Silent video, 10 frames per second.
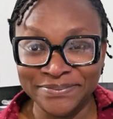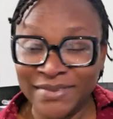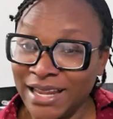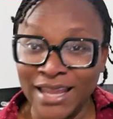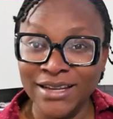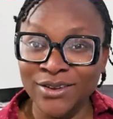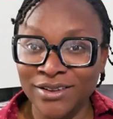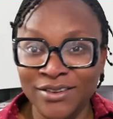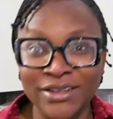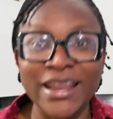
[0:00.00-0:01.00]
Then
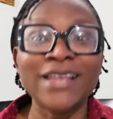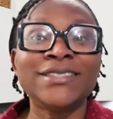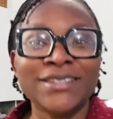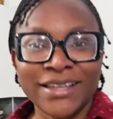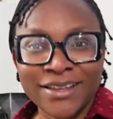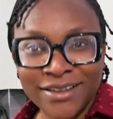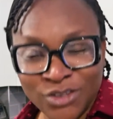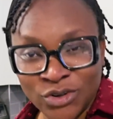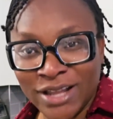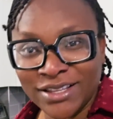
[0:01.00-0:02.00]
next,
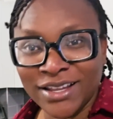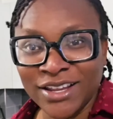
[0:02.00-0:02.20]
United